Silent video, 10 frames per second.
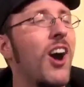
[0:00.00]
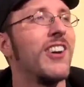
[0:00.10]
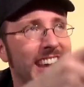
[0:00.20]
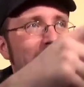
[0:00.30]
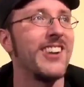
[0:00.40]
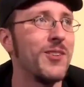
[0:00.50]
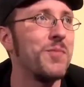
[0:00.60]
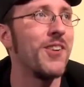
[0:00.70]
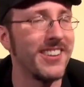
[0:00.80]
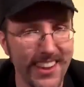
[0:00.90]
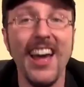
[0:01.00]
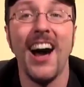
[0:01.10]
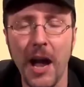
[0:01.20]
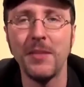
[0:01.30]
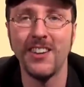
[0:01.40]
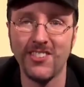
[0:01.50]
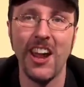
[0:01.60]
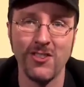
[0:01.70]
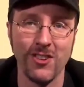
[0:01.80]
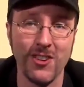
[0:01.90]
Oh, yeah, good point. I'm the
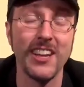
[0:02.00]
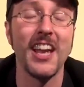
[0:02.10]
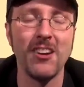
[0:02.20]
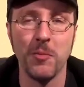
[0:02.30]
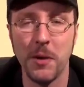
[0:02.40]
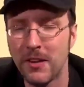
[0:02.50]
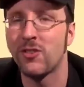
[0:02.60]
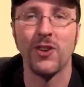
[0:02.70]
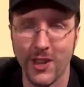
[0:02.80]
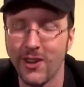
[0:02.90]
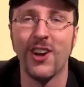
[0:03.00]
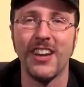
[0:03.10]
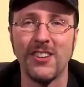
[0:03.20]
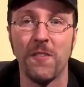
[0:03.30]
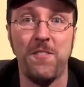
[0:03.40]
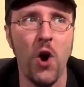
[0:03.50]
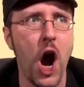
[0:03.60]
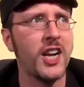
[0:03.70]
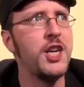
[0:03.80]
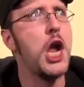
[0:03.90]
nostalgia critic, I remember, so sparkle, you don't have sparkle,
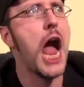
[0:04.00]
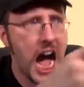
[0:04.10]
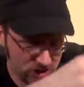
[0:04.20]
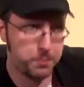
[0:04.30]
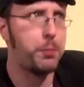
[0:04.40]
Sparkle, yeah!